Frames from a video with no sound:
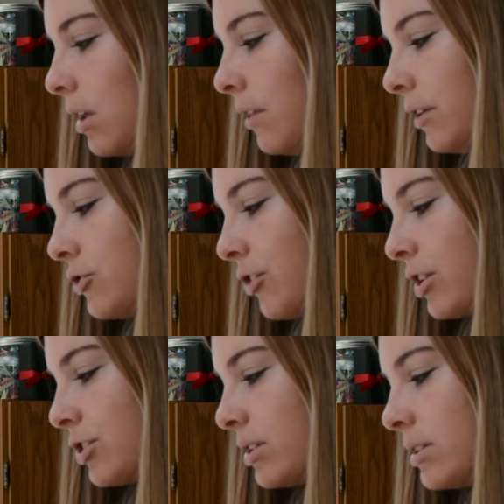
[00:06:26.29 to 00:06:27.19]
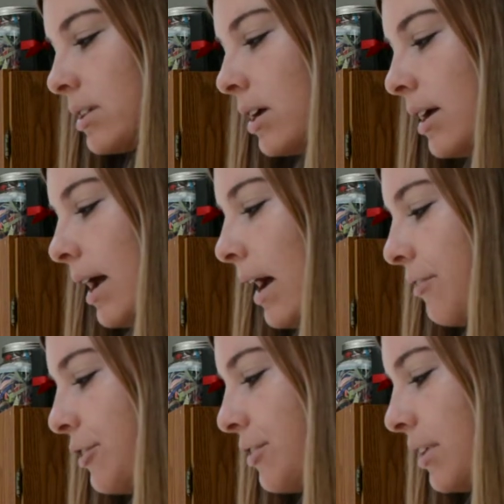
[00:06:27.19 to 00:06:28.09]
The instructions:
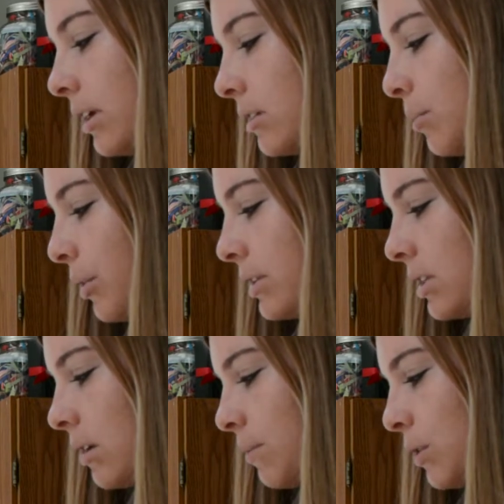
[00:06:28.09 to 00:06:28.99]
after setting the boards up,